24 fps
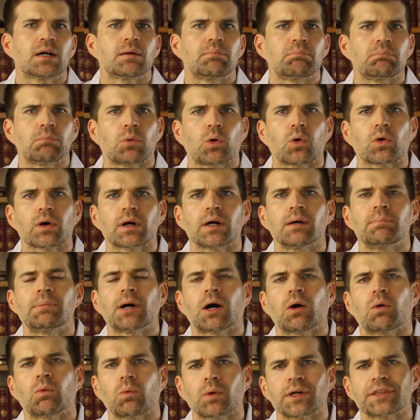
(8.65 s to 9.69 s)
more
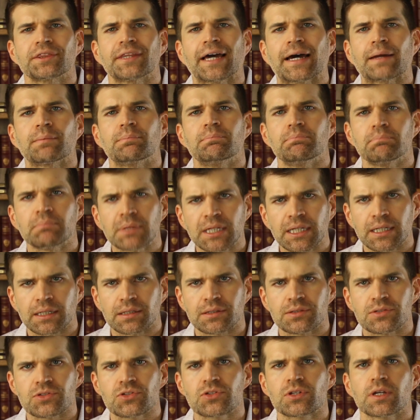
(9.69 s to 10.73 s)
about what that
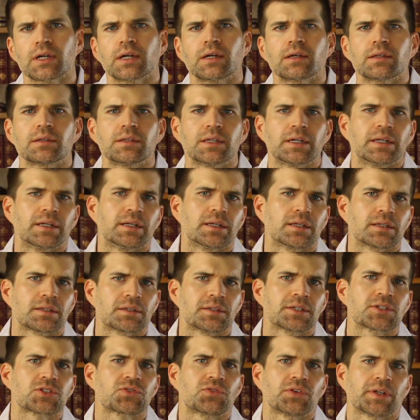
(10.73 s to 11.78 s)
means, then
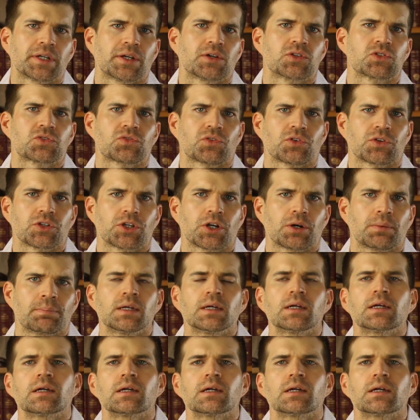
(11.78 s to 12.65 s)
this video is for you.